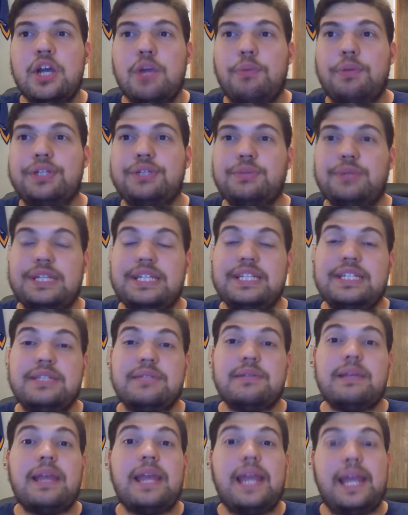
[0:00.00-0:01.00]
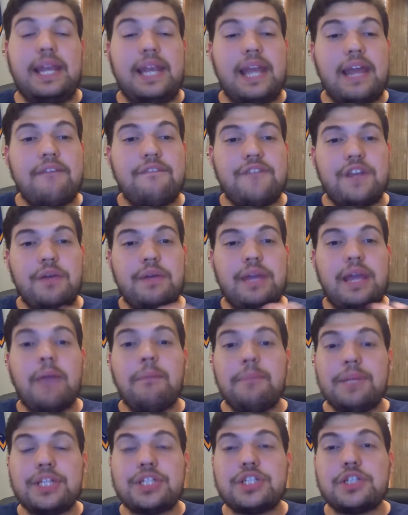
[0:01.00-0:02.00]
which is a very
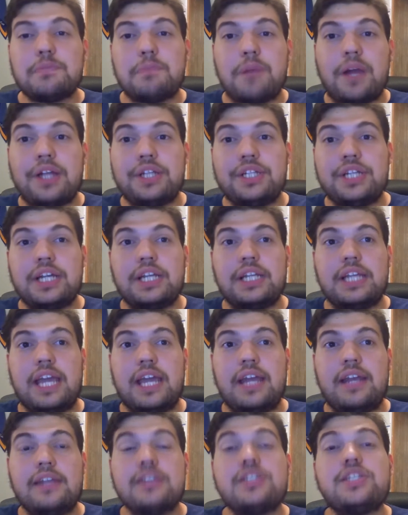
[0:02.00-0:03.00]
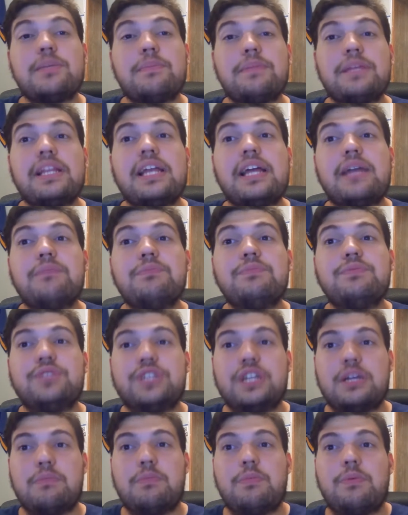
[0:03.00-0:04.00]
ambitious project and something that
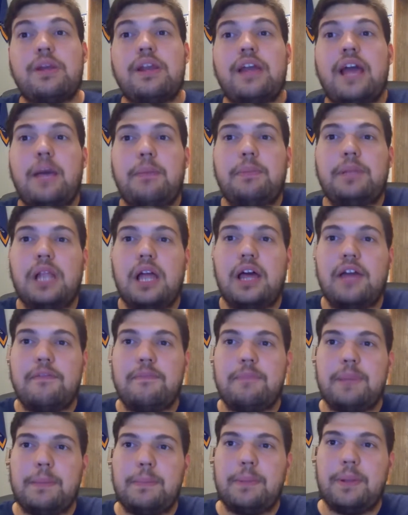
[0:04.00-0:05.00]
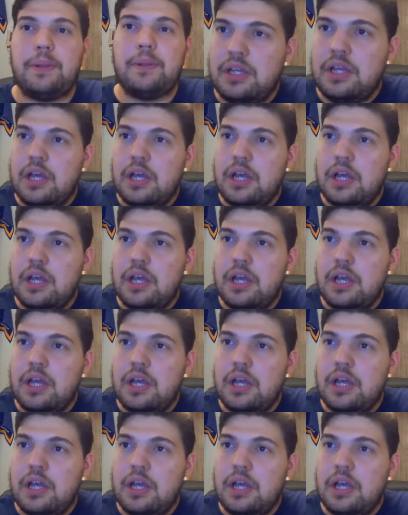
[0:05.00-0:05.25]
would help a lot of people.